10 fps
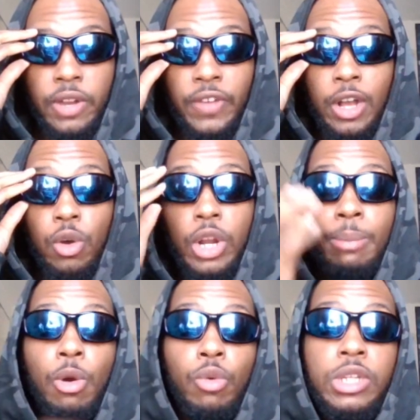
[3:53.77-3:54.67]
If I go
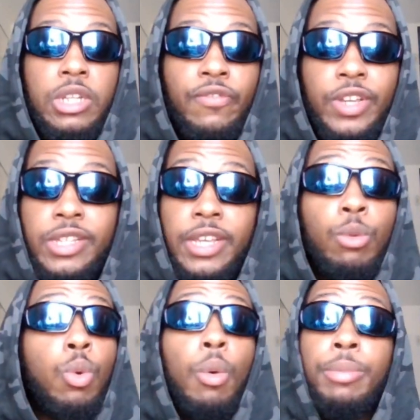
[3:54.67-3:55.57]
any more wrestling events,
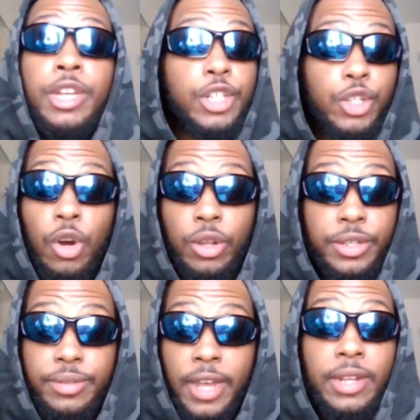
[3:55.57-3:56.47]
it won't be in
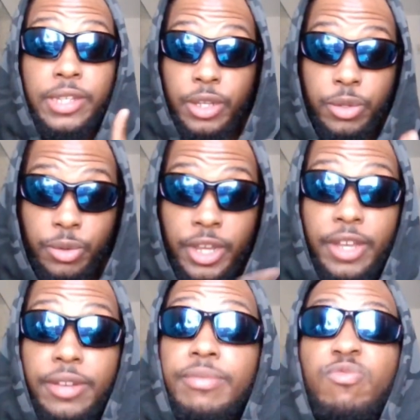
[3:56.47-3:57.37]
Charlotte. I tell you
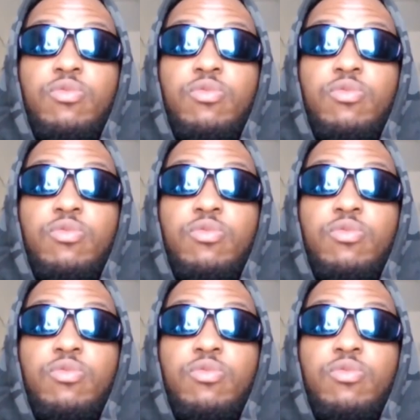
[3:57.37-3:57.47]
that.